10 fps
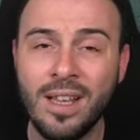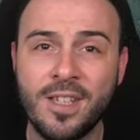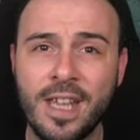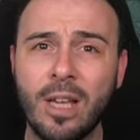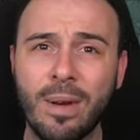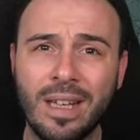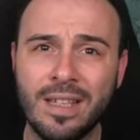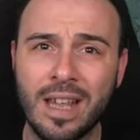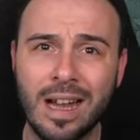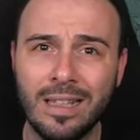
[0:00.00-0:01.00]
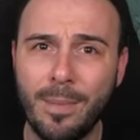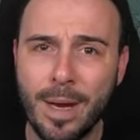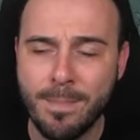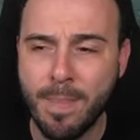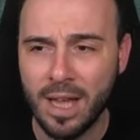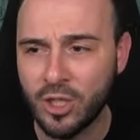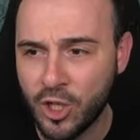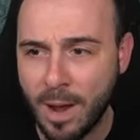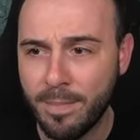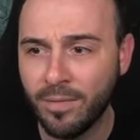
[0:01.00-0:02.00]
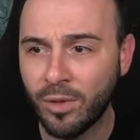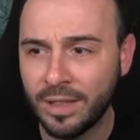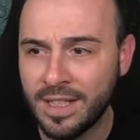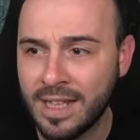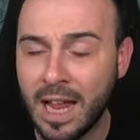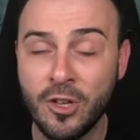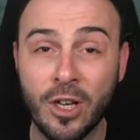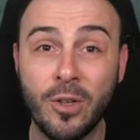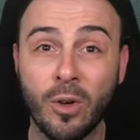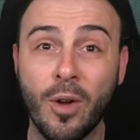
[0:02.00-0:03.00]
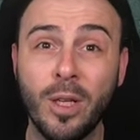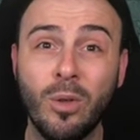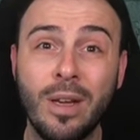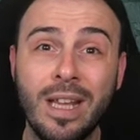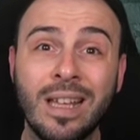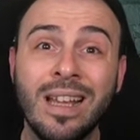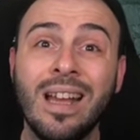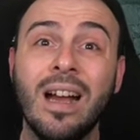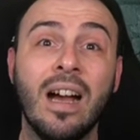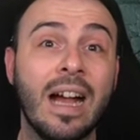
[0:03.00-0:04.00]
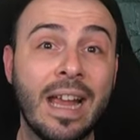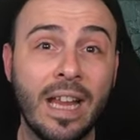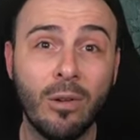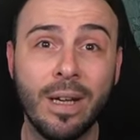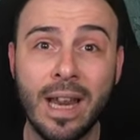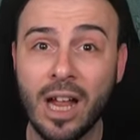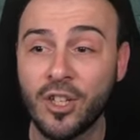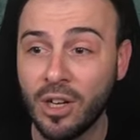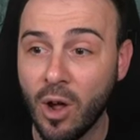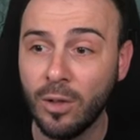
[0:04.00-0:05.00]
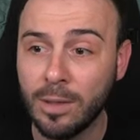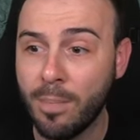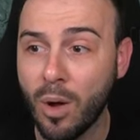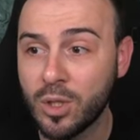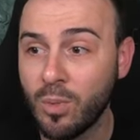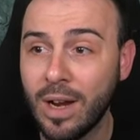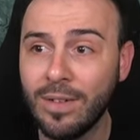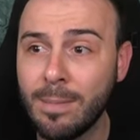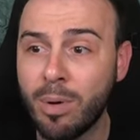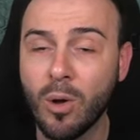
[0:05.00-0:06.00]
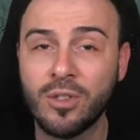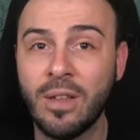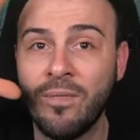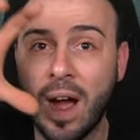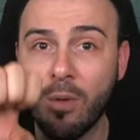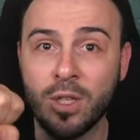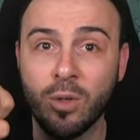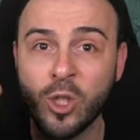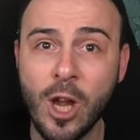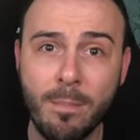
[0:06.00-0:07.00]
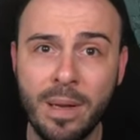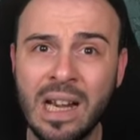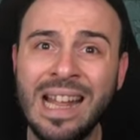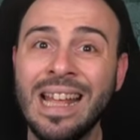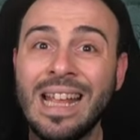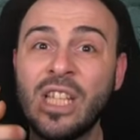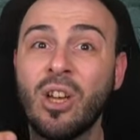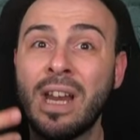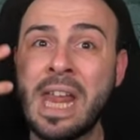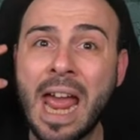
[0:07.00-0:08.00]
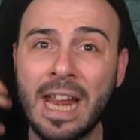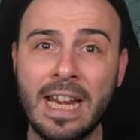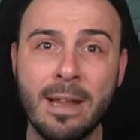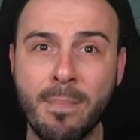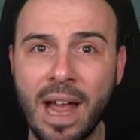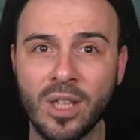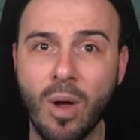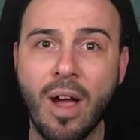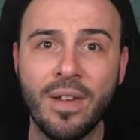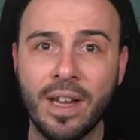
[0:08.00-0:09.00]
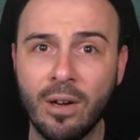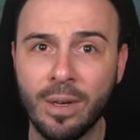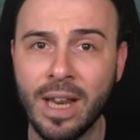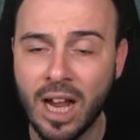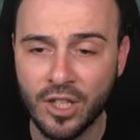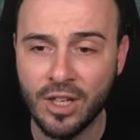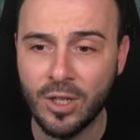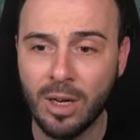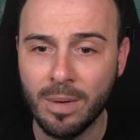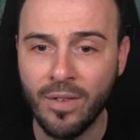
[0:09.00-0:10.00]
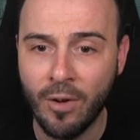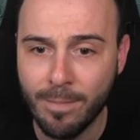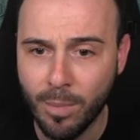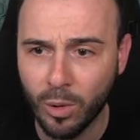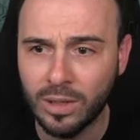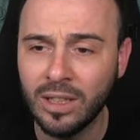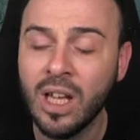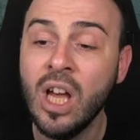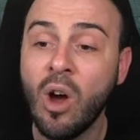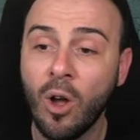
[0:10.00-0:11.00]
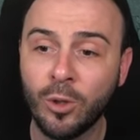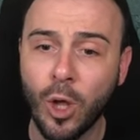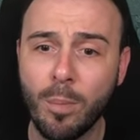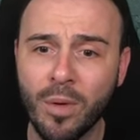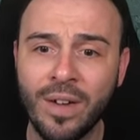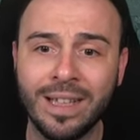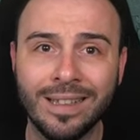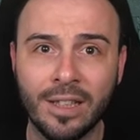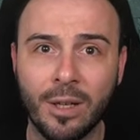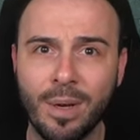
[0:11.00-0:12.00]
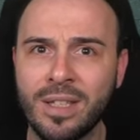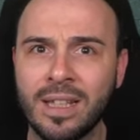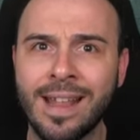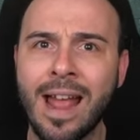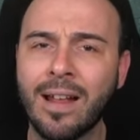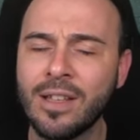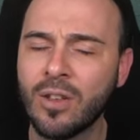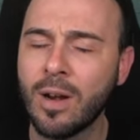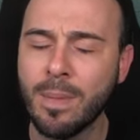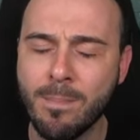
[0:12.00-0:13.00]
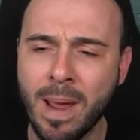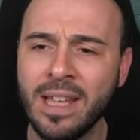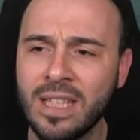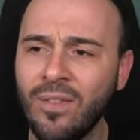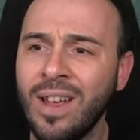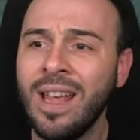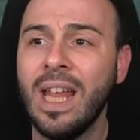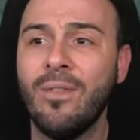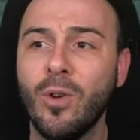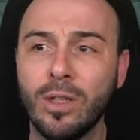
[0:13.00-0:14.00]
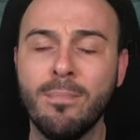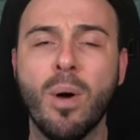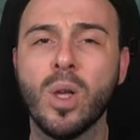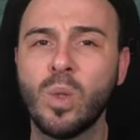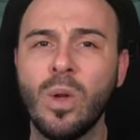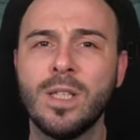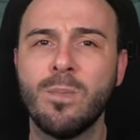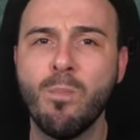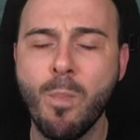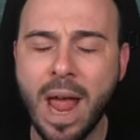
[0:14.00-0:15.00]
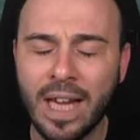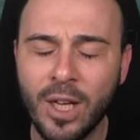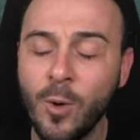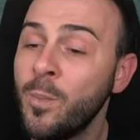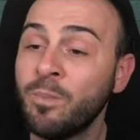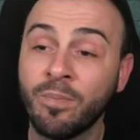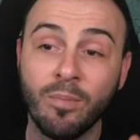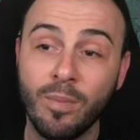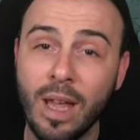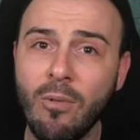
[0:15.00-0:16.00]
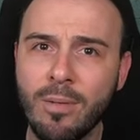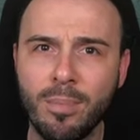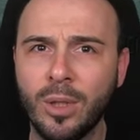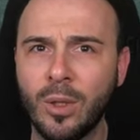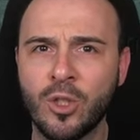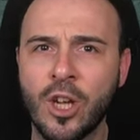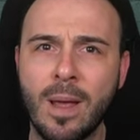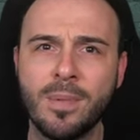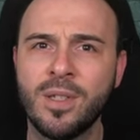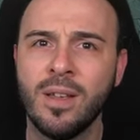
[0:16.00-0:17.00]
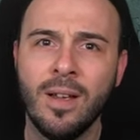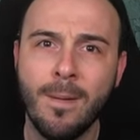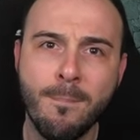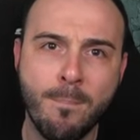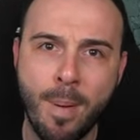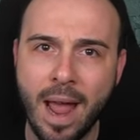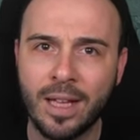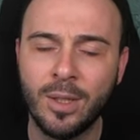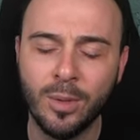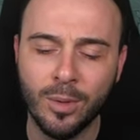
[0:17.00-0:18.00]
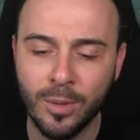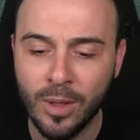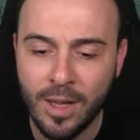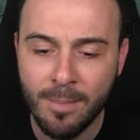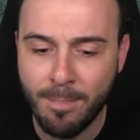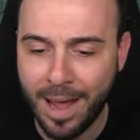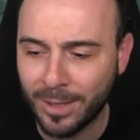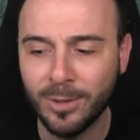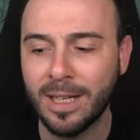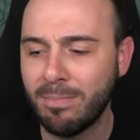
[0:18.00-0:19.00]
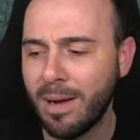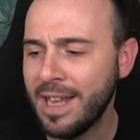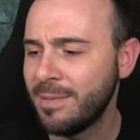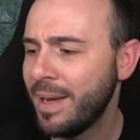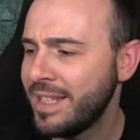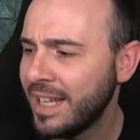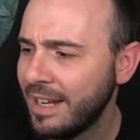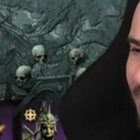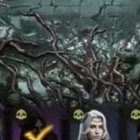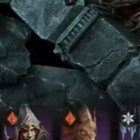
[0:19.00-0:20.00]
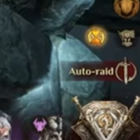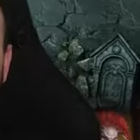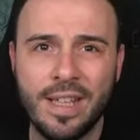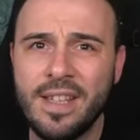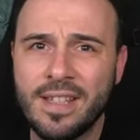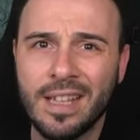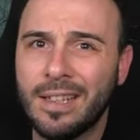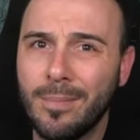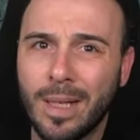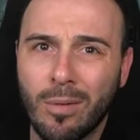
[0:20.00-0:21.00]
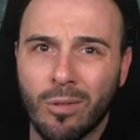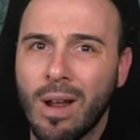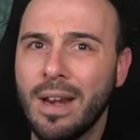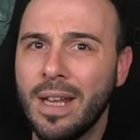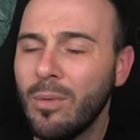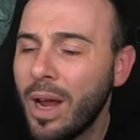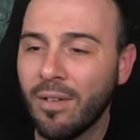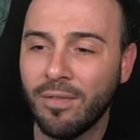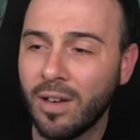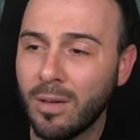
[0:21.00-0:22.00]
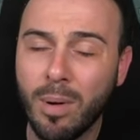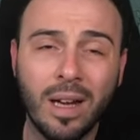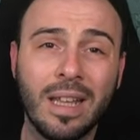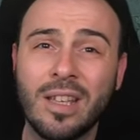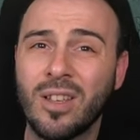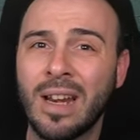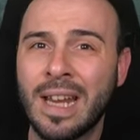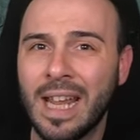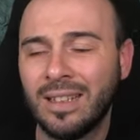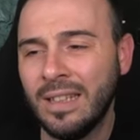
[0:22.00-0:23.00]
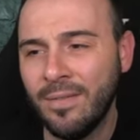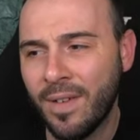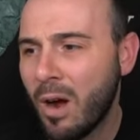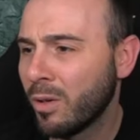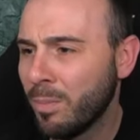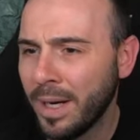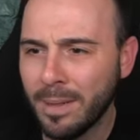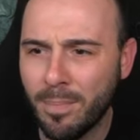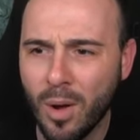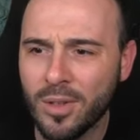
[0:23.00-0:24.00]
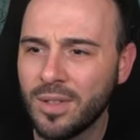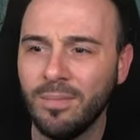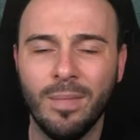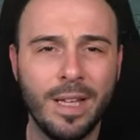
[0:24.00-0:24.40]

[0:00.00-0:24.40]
Sigrid is the ultimate best champion for this dungeon. You're going to need a heal reduction on the boss. Whenever the boss devours your champion, he's going to get healing back. So having heal reduction is going to be very important. On top of it, decreased attack is going to be massive. If not, the boss will smack you and will put your champs back to back to their place basically. So this is the team that we're running. We have Frorbart, he's gonna get devoured by the boss.